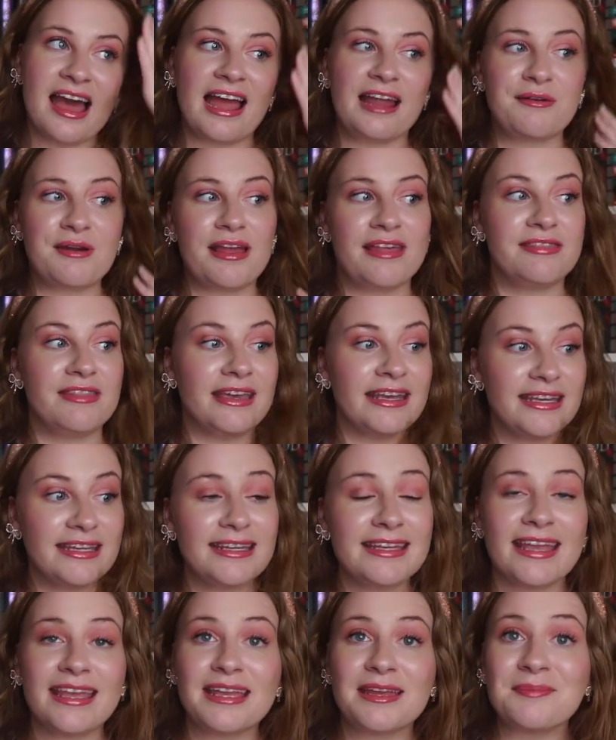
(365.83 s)
I read The
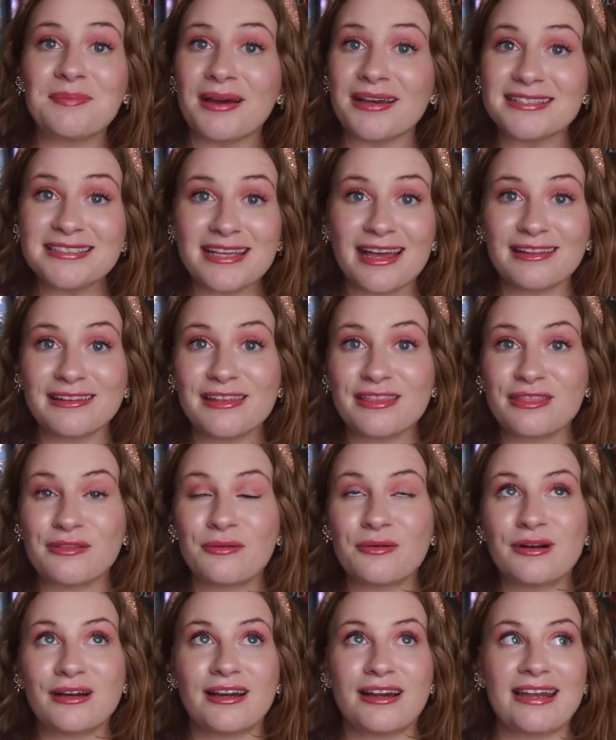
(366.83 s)
Hating Game by Sally
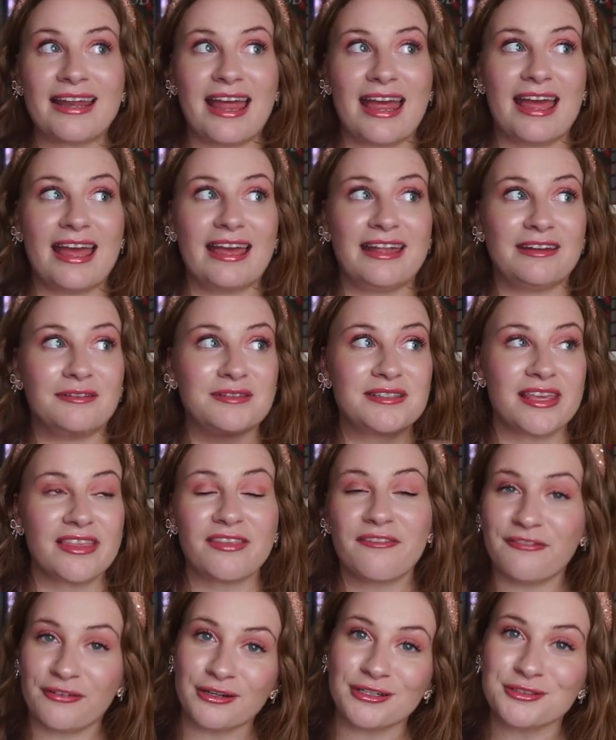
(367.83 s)
Thorne, and it was like
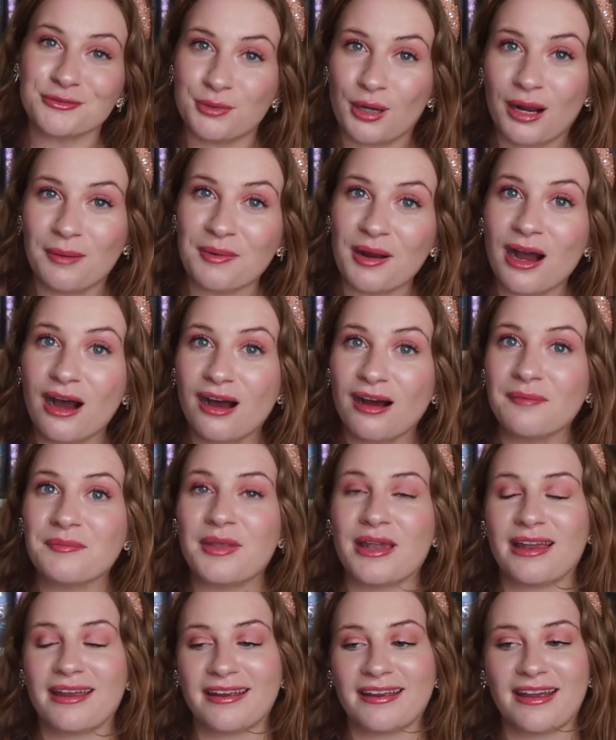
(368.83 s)
the first rom-com
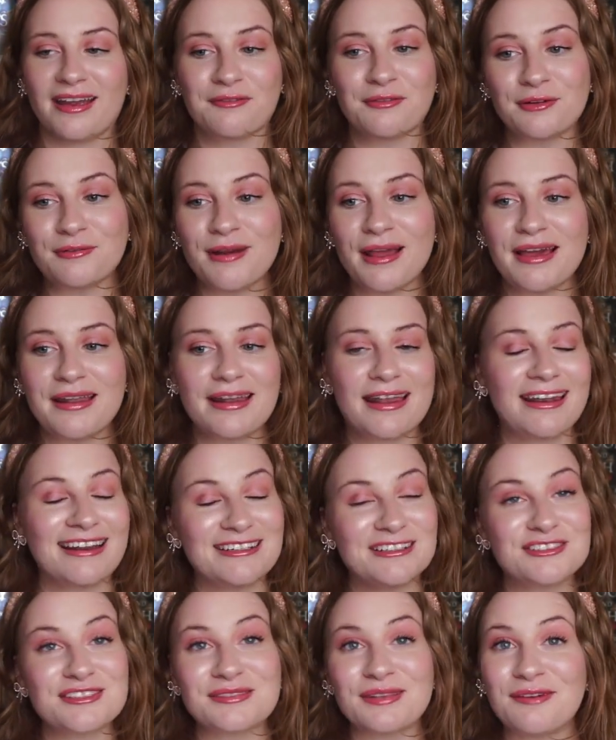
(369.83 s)
that I ever read, and I
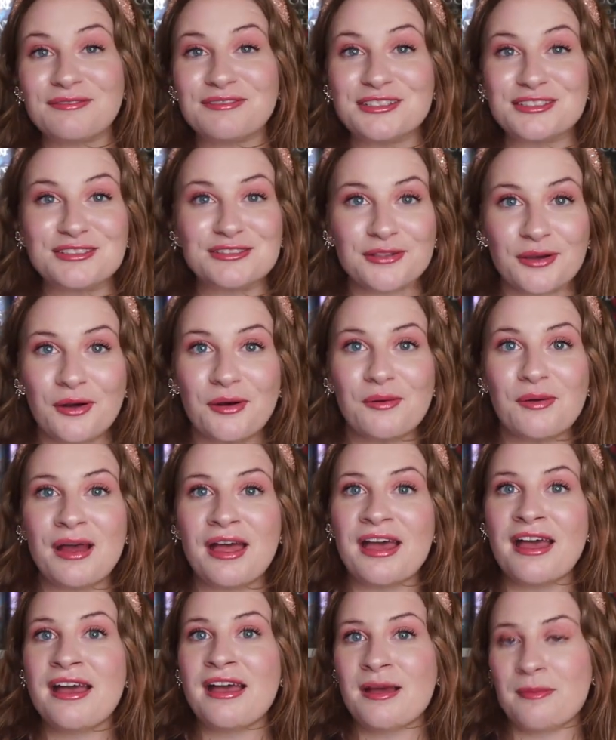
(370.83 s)
just loved it so
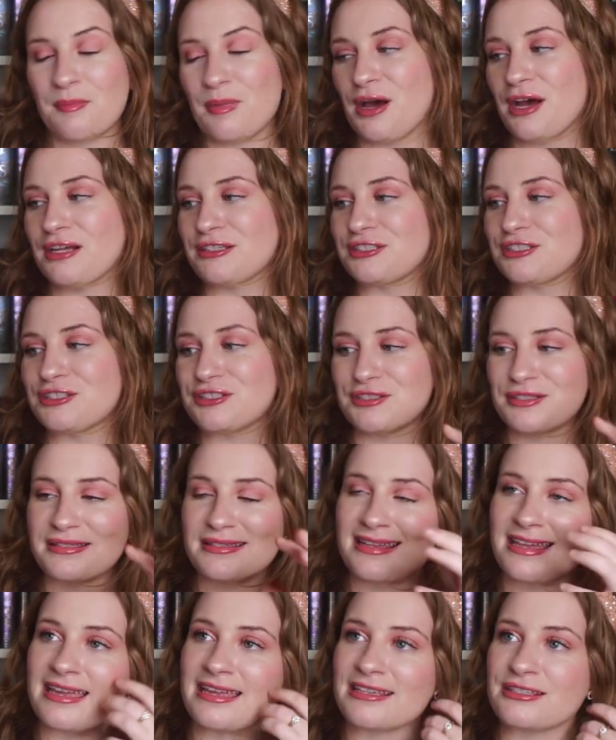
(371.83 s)
much.
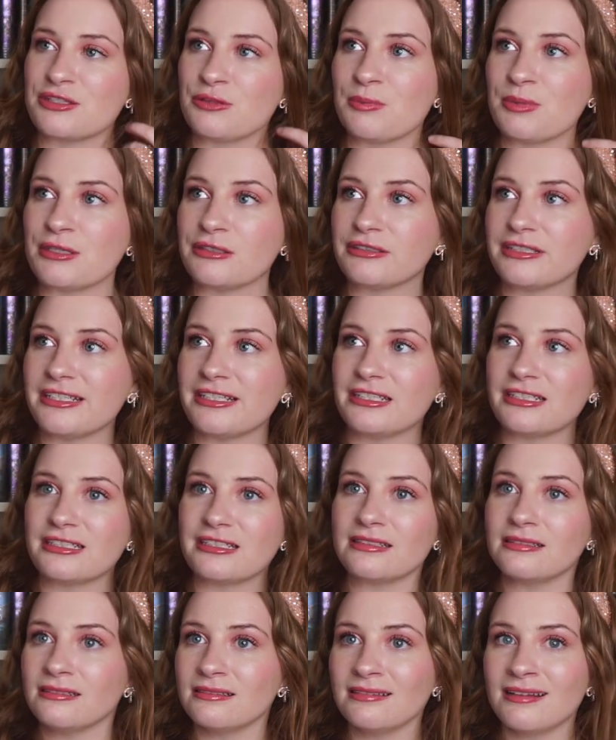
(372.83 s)
Just like
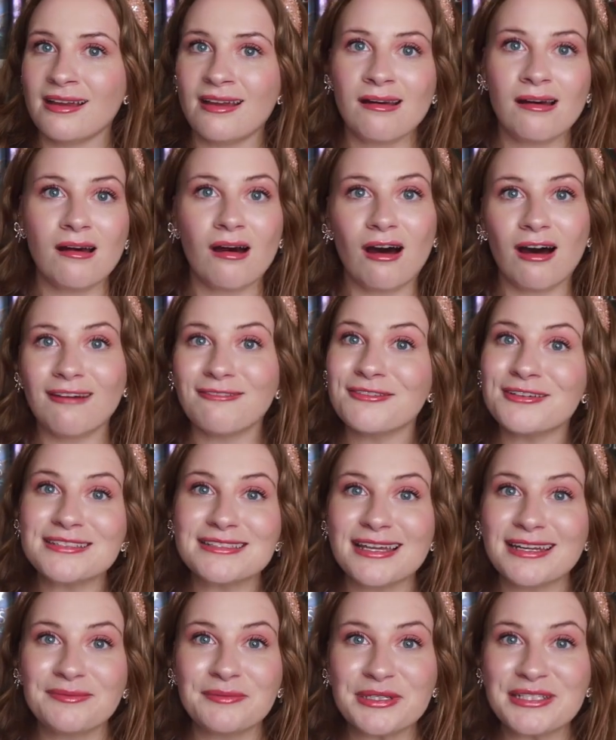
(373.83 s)
superior
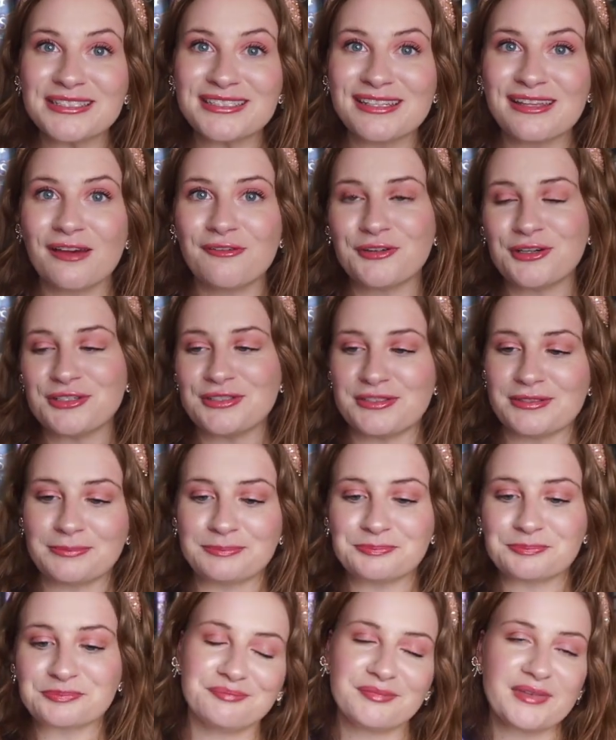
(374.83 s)
office enemies to lovers.
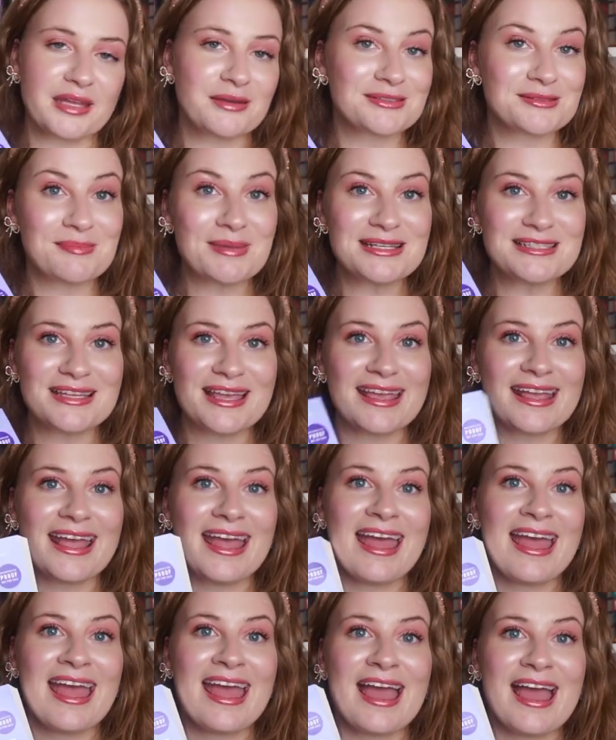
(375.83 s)
It's
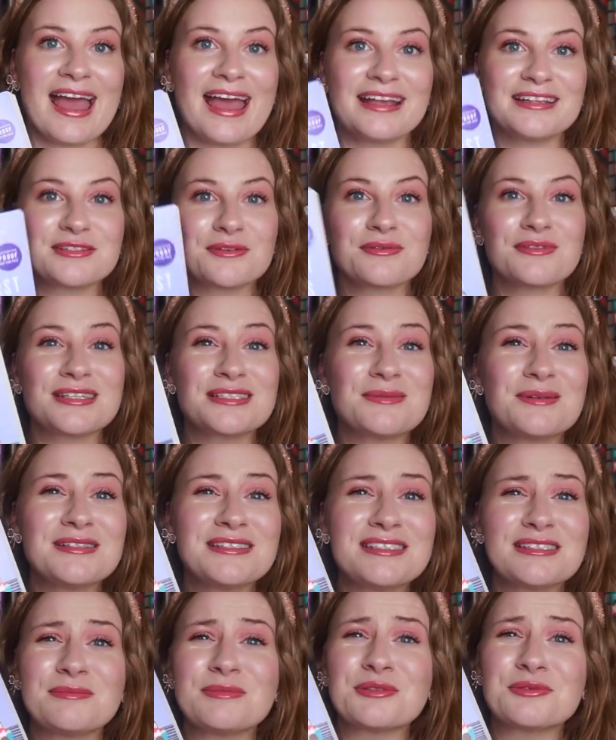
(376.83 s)
amazing. And so this one
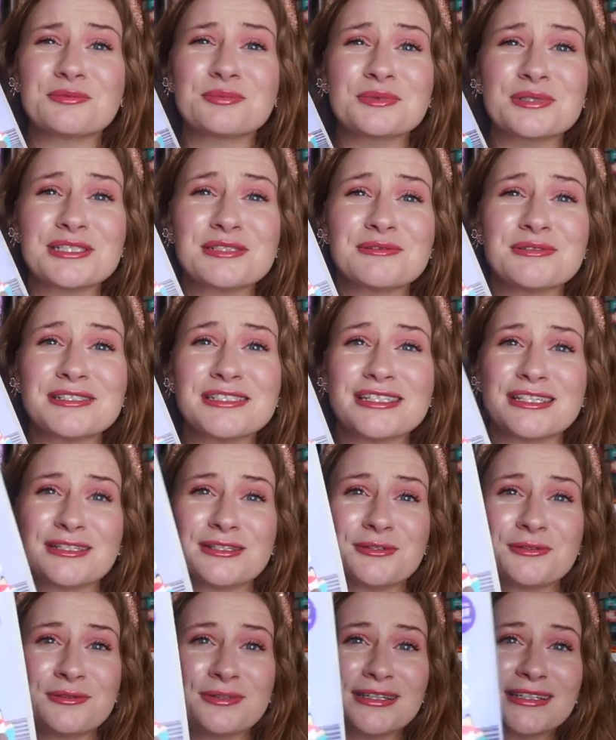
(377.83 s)
seems really, really cute.